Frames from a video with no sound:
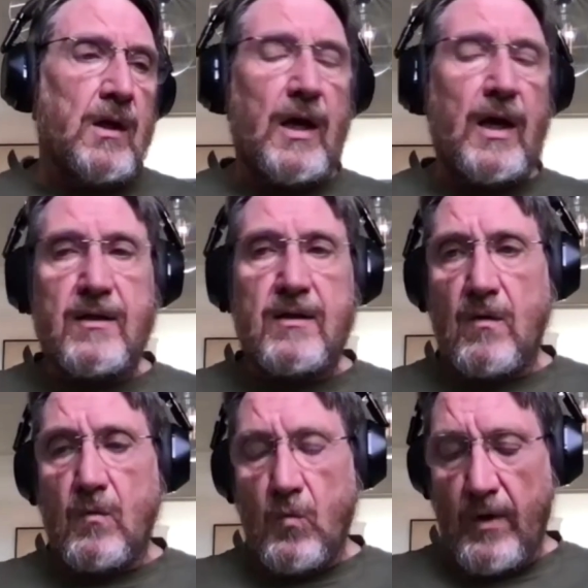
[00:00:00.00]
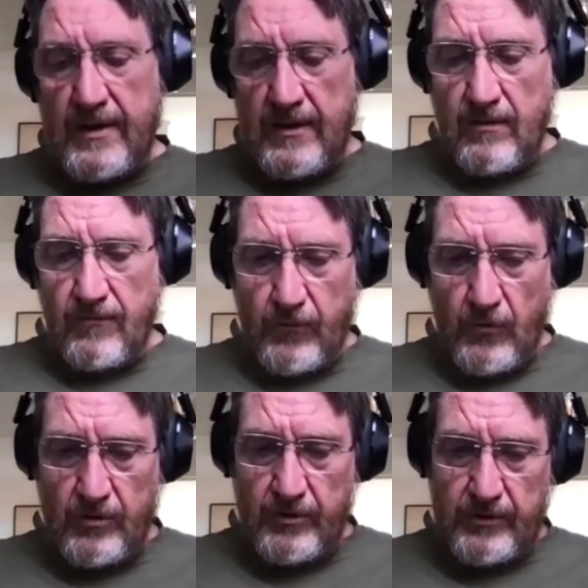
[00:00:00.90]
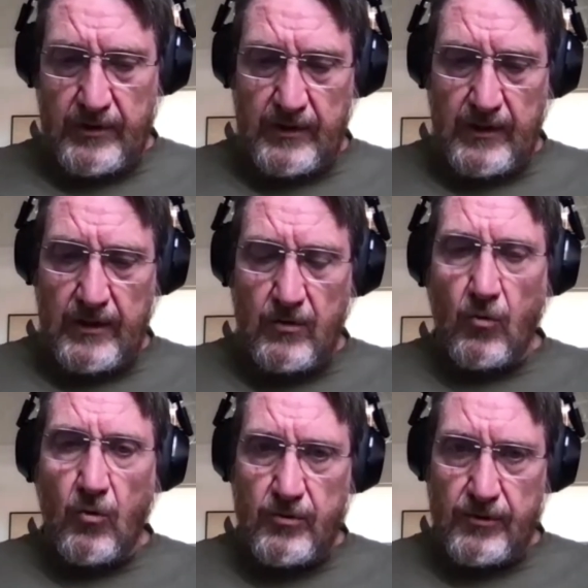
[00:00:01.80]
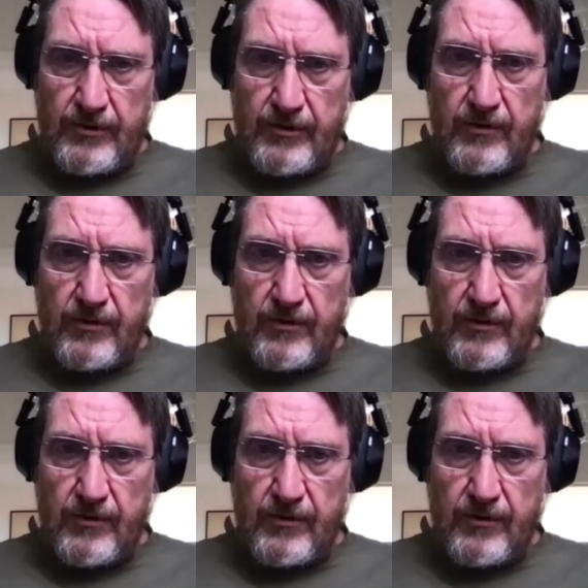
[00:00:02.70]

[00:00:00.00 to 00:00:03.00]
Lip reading: And when Volker did an audit